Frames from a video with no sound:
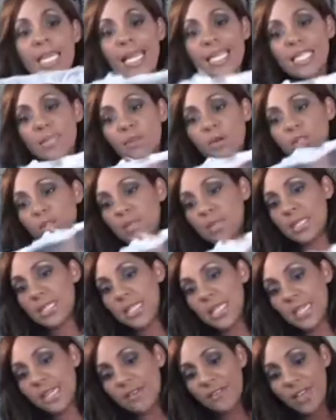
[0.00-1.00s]
nice about the
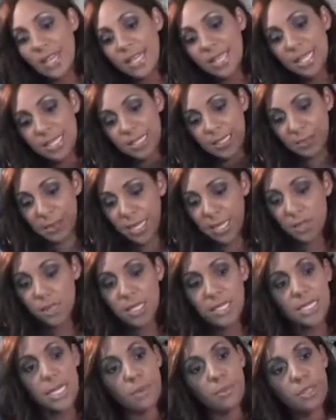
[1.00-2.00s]
mantilla veil, it's made
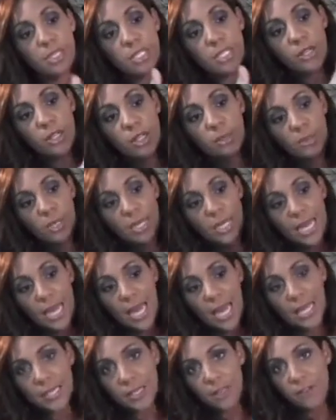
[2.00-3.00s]
of the same material, but it
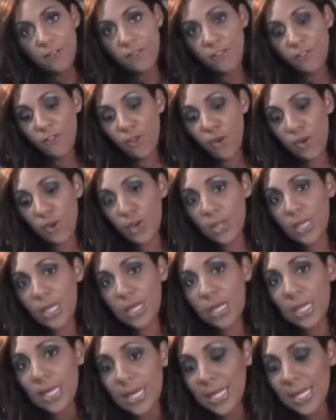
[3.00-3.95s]
has a full